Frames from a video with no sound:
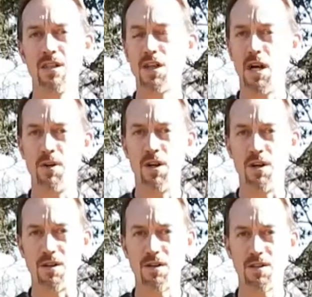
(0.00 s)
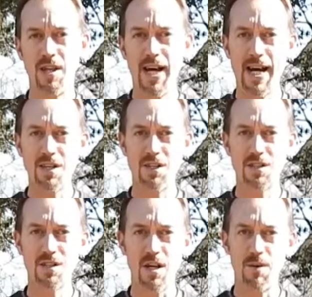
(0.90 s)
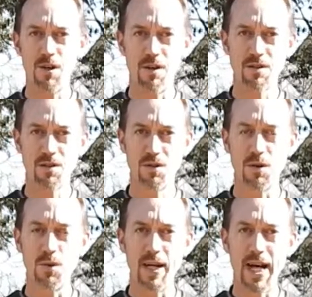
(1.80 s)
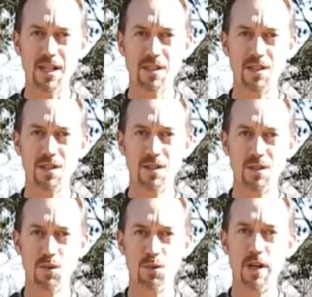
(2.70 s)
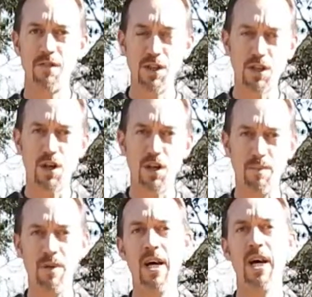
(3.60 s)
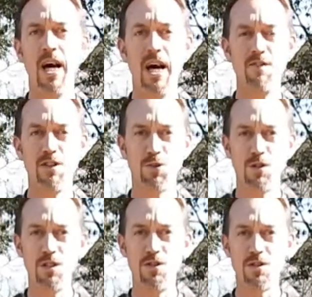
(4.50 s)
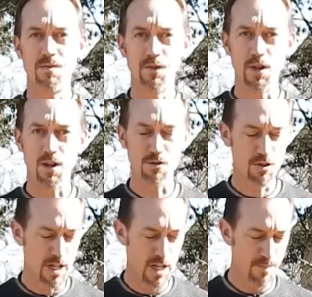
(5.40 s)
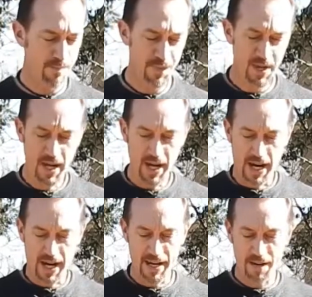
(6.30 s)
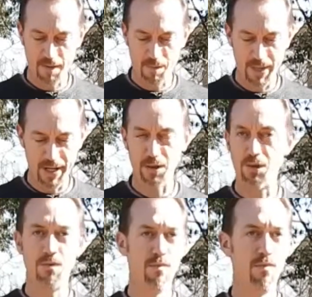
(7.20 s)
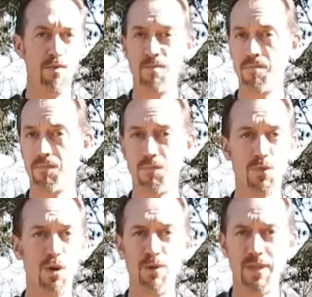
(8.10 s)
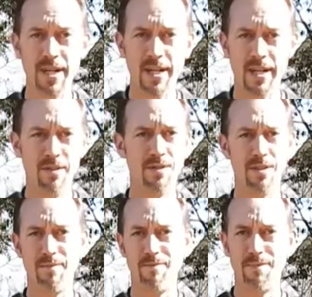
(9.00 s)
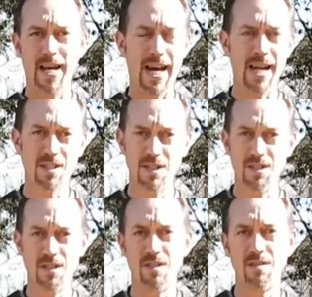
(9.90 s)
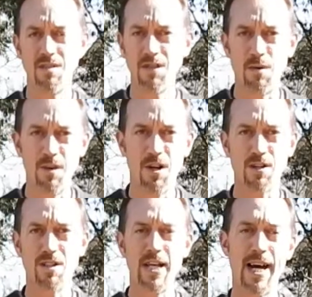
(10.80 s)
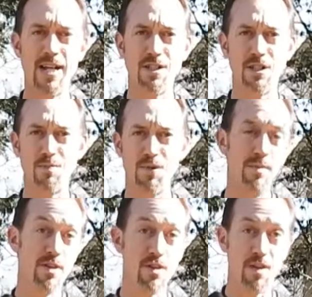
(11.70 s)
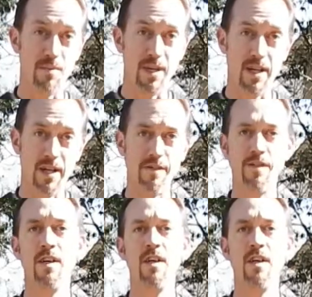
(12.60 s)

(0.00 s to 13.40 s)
tomahawks, hatchets, tomahawks, throwing axes, whatever you call them. I've enjoyed using them for a long time. I have been throwing knives and axes and tomahawks and hatchets pretty much all of my life